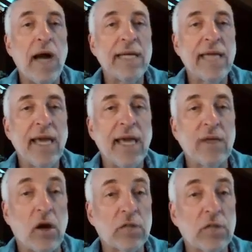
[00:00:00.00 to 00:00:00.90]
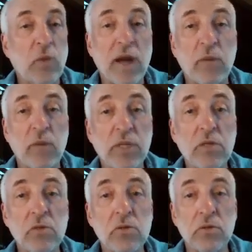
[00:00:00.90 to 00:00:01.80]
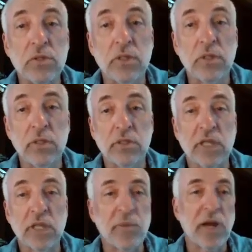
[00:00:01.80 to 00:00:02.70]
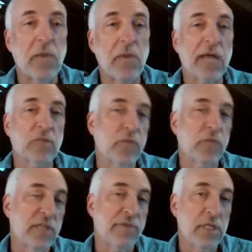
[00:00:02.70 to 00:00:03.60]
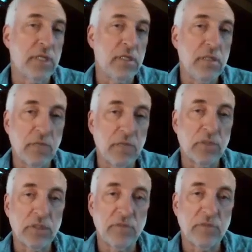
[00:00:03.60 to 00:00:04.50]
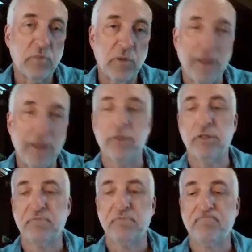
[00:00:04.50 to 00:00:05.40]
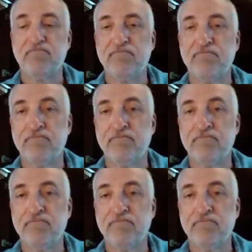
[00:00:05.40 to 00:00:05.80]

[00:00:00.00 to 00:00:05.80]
Why can't R-squared be used to compare models with different numbers of parameters?